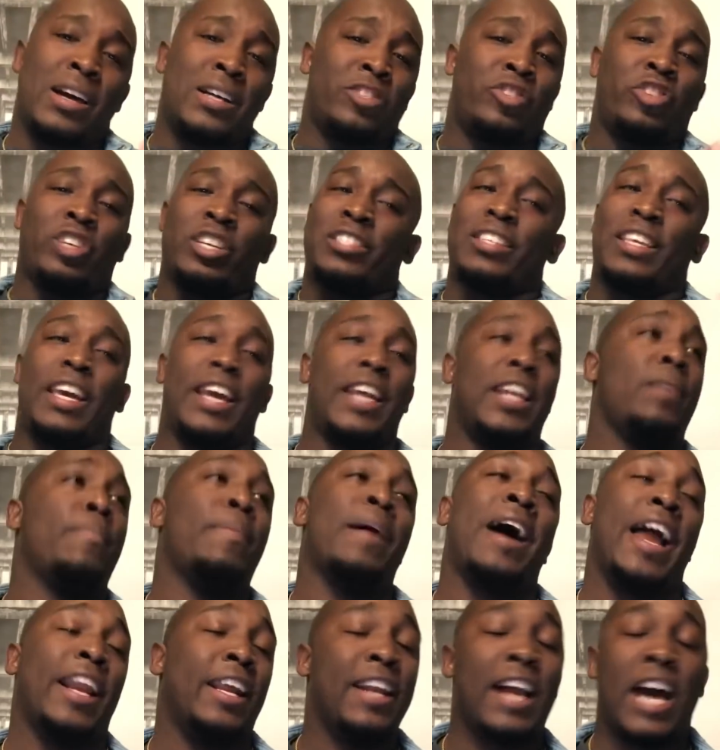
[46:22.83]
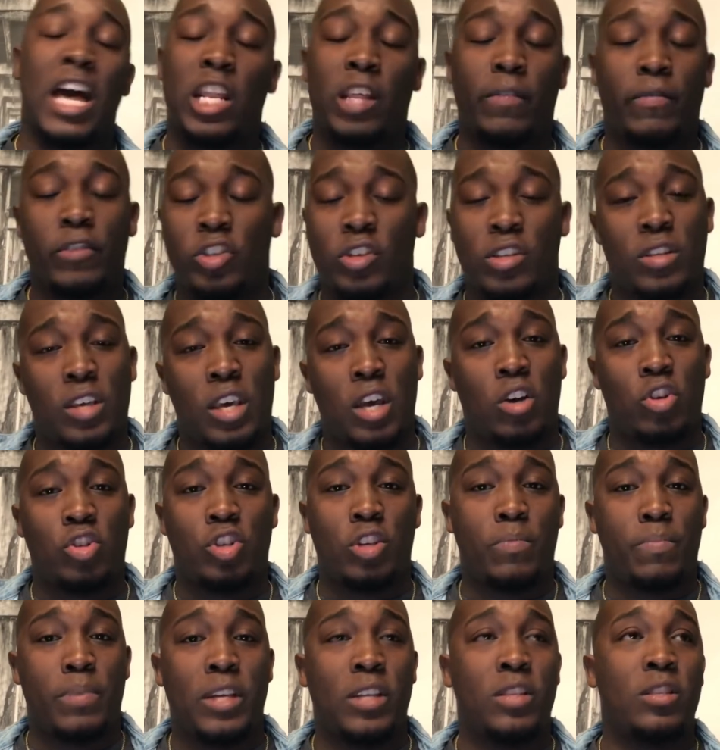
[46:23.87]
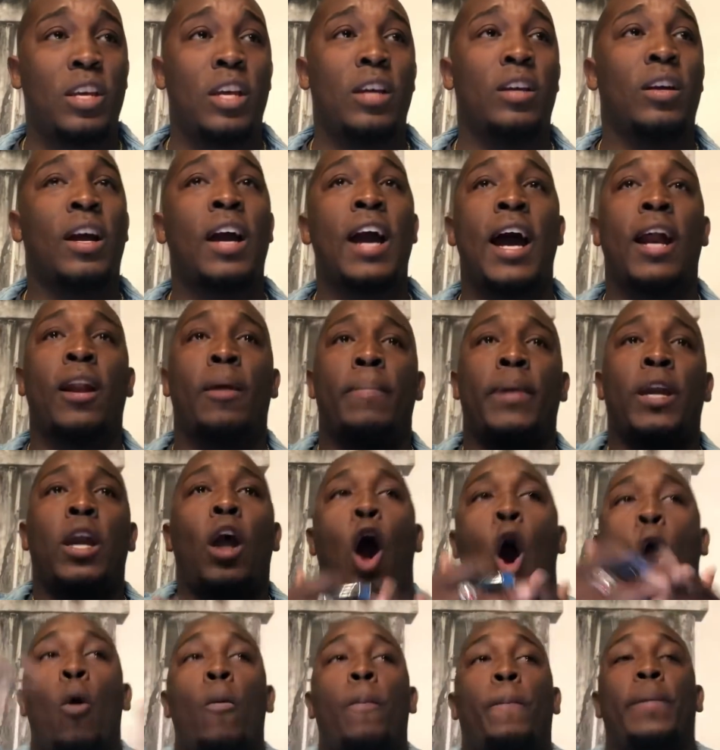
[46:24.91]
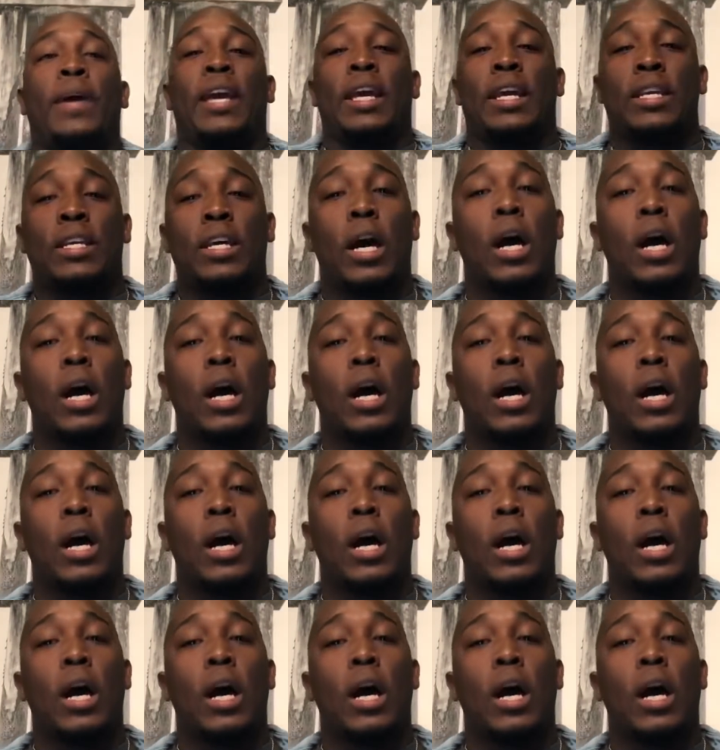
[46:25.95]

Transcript: just anybody, not even just LGBT, to kind of be opened